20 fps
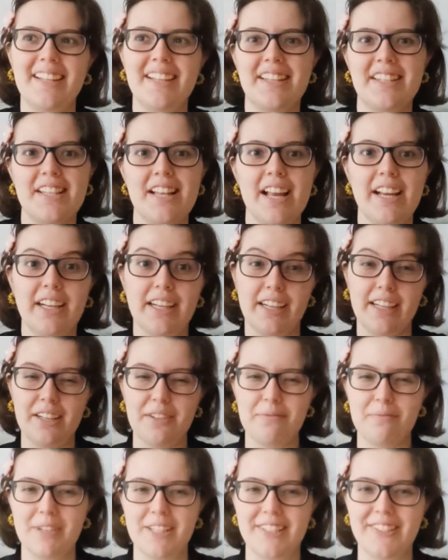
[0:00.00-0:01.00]
it's like
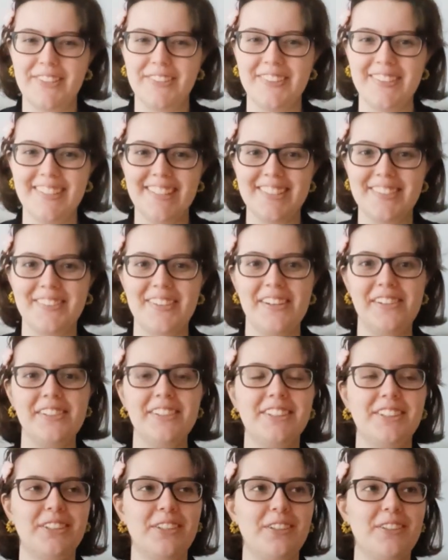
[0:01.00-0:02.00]
kind of mystery as
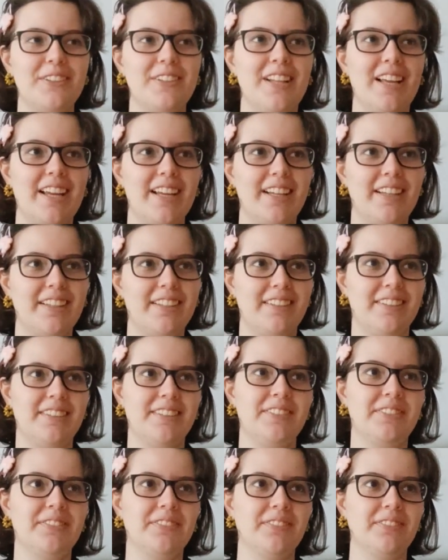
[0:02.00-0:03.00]
well. So like,
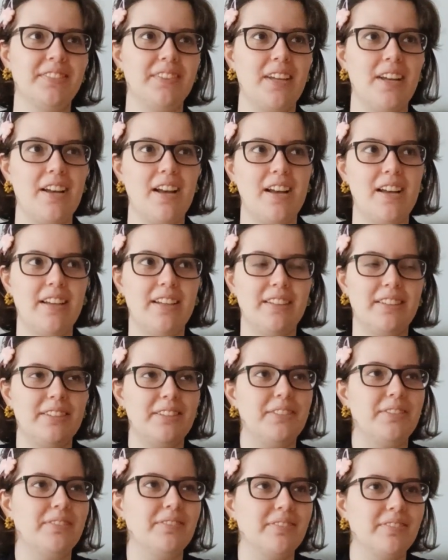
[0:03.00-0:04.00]

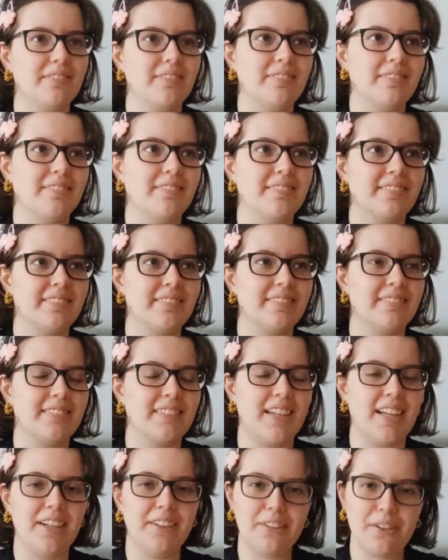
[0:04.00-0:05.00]
I
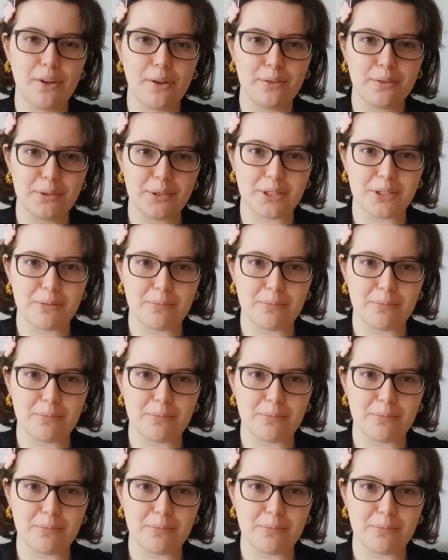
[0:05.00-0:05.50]
don't know how to